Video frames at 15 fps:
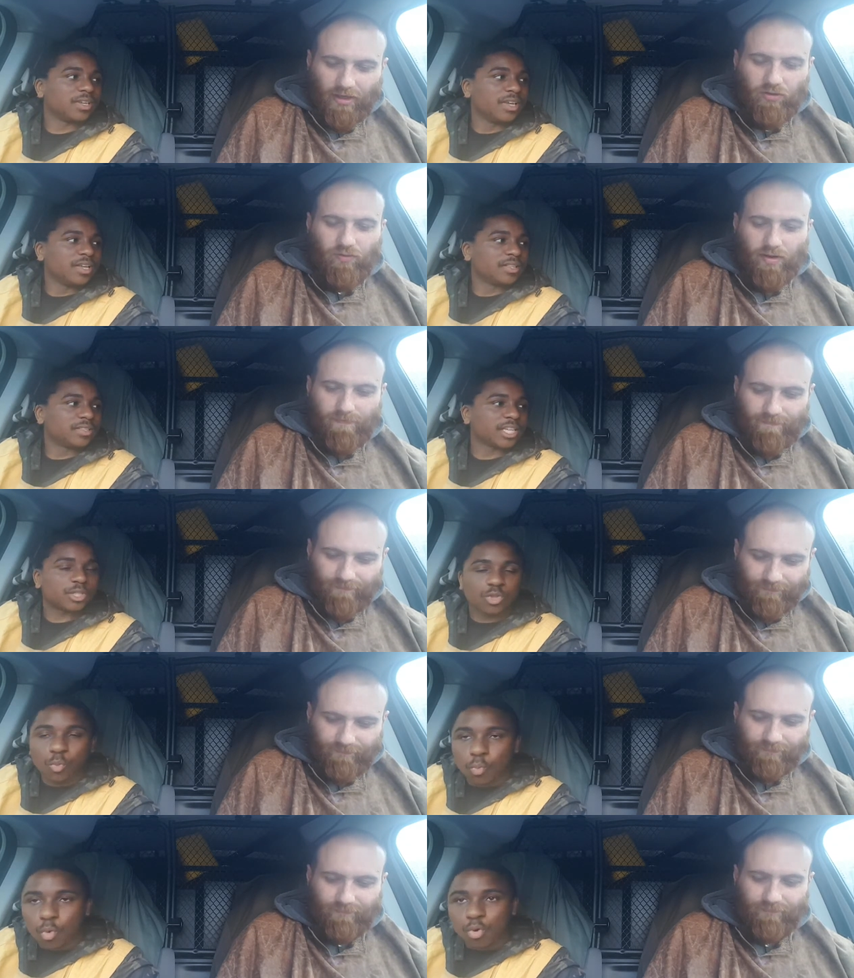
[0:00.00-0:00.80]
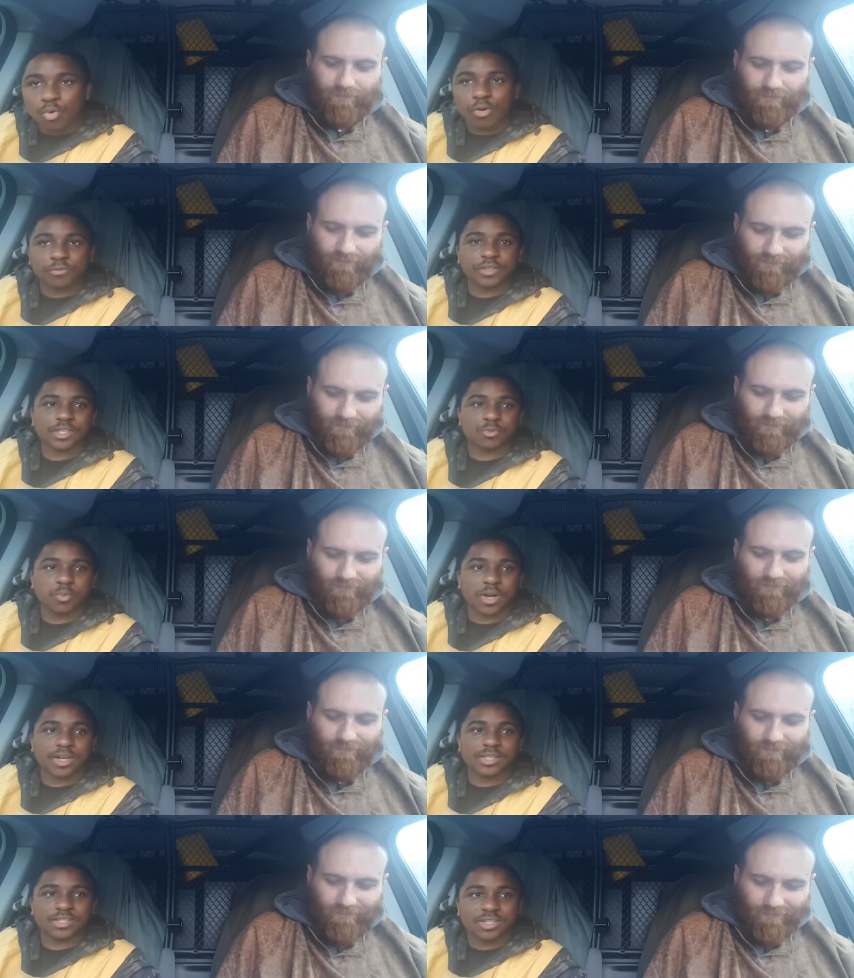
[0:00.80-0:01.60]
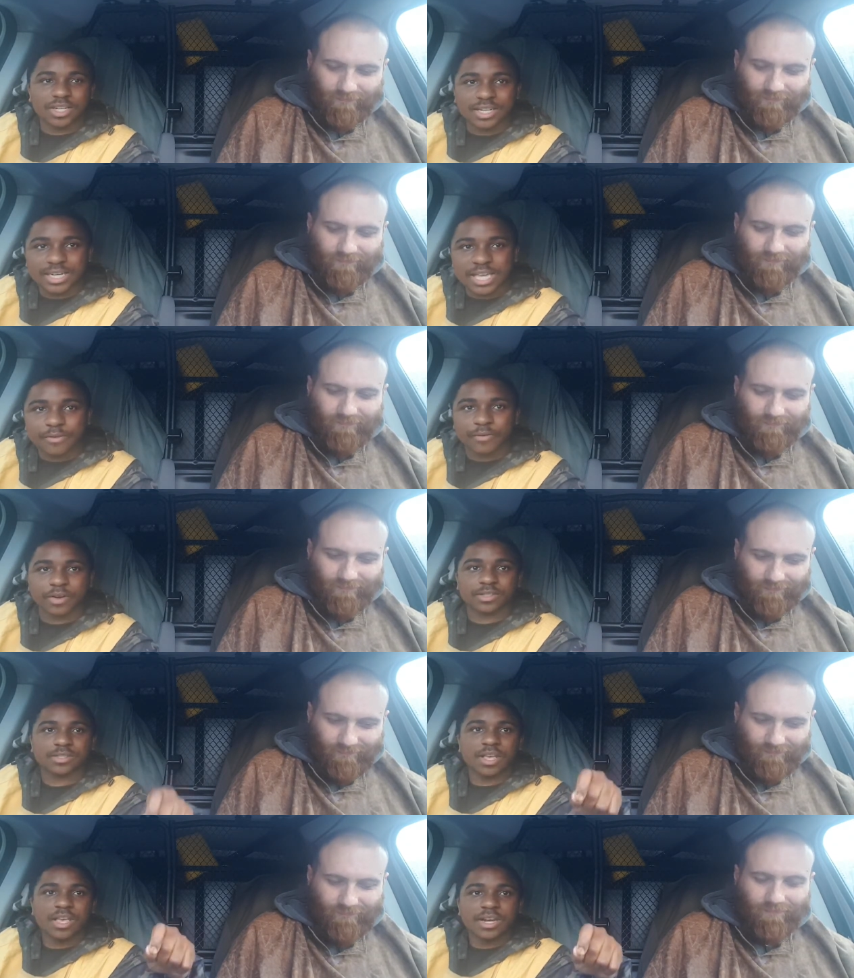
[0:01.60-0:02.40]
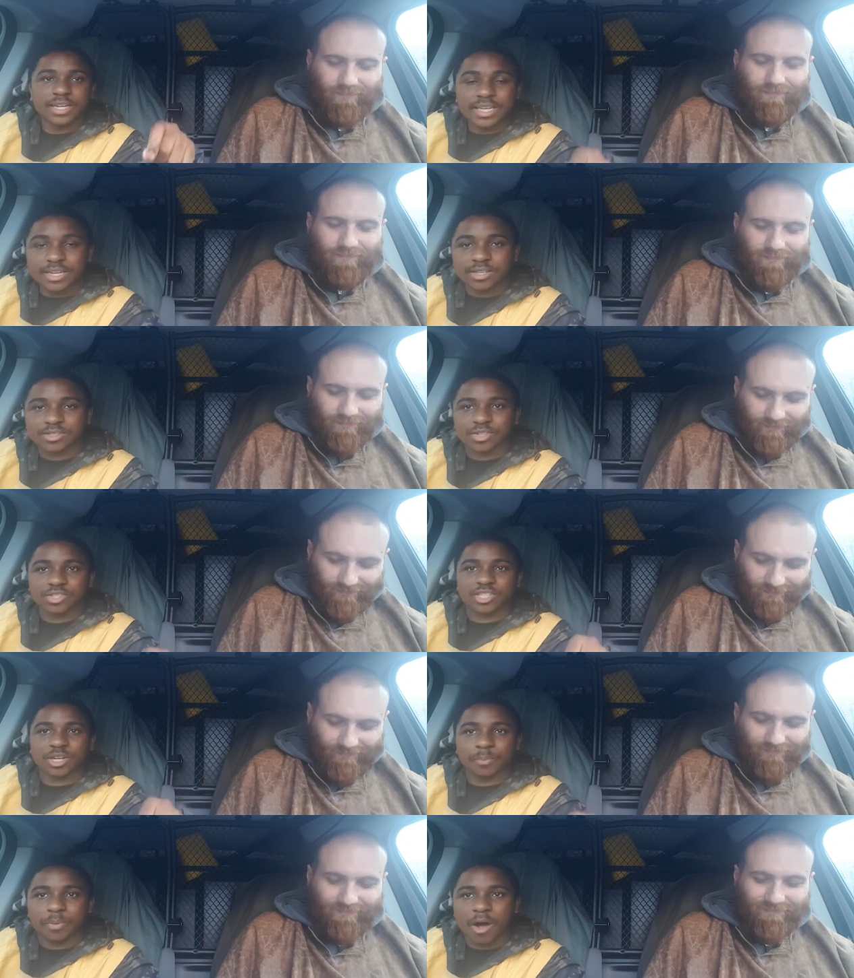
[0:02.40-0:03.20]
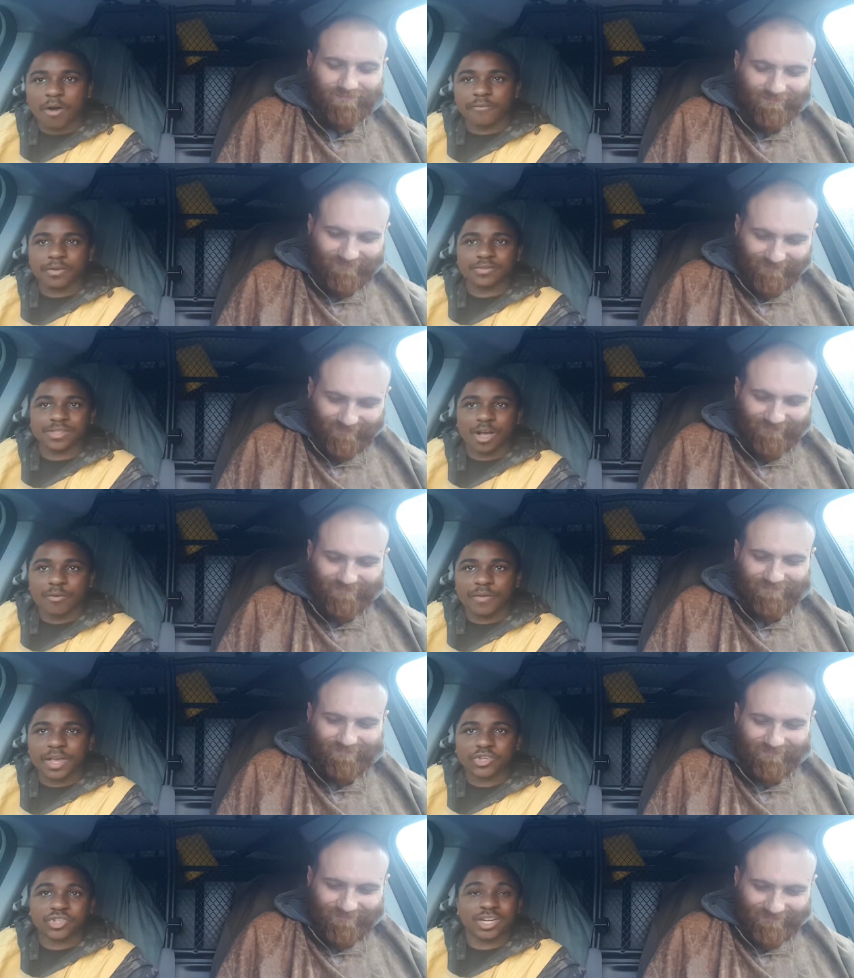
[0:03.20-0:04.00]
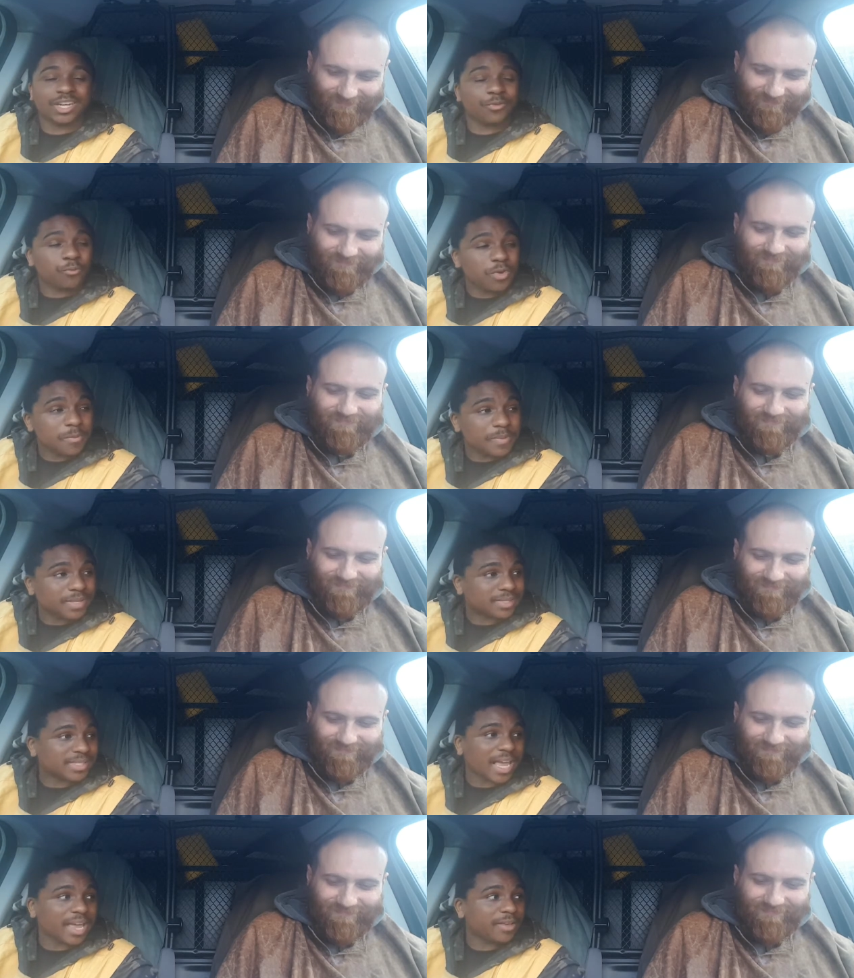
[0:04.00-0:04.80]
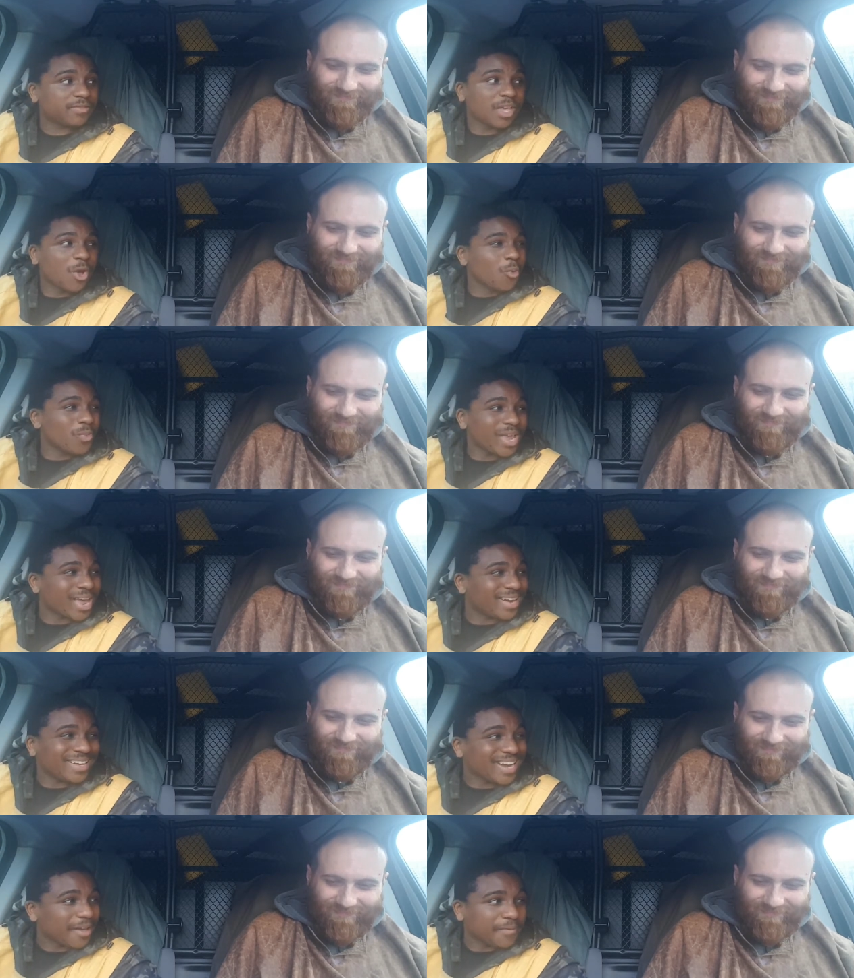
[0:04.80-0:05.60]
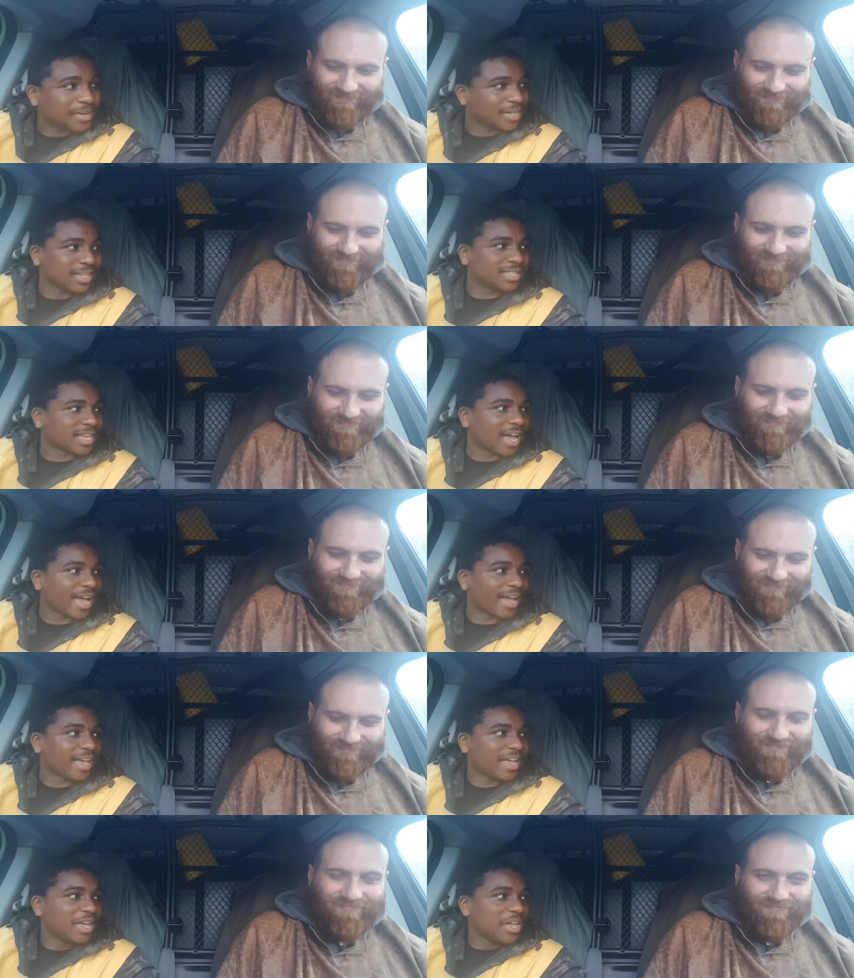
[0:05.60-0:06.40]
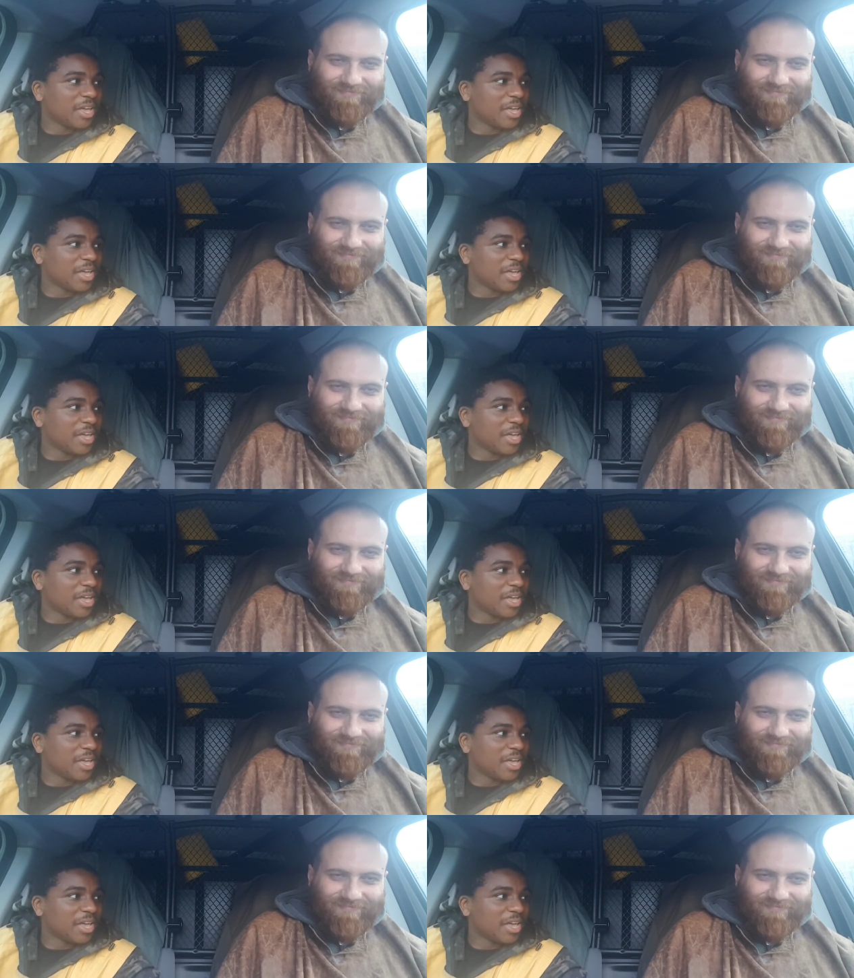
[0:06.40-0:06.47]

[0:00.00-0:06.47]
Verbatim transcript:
Speaker 1: That's right. This the water of this word is going to lead us, lead us onto the path of salvation. And if we be saved, we ain't never going to die,